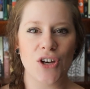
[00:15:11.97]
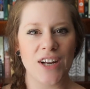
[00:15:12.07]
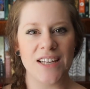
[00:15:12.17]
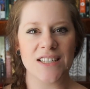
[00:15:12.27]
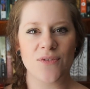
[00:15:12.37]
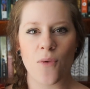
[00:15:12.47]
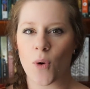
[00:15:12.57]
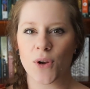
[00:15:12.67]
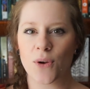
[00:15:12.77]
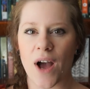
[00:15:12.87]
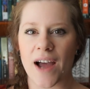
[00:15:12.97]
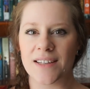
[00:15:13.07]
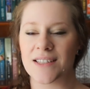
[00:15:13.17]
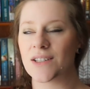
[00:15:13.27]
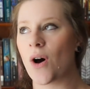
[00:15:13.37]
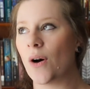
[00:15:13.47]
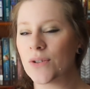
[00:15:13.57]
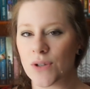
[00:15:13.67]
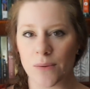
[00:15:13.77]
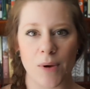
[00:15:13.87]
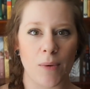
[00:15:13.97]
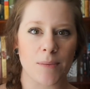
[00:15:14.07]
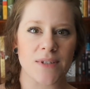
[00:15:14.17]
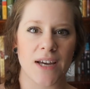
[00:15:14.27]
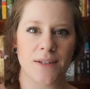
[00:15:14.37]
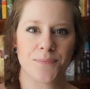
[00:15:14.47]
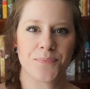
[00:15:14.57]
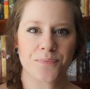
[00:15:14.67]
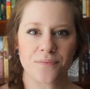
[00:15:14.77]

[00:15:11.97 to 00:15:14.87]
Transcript: goodies for you guys. It's also on my website,